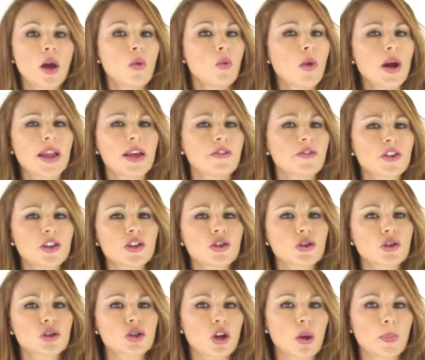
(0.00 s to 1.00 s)
whatever
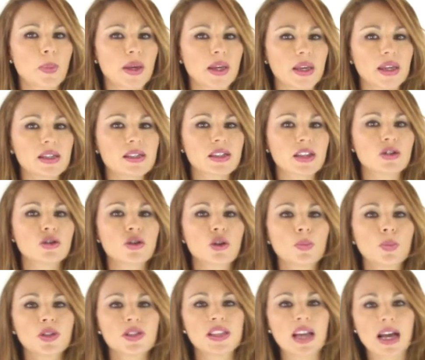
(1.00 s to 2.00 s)
your topic is and your
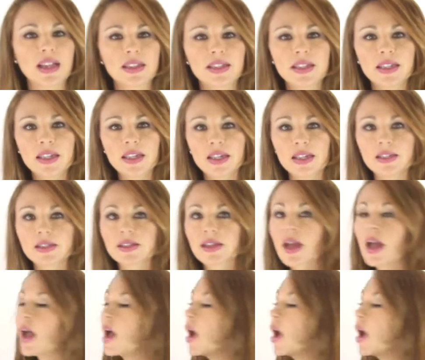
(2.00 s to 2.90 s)
modality is,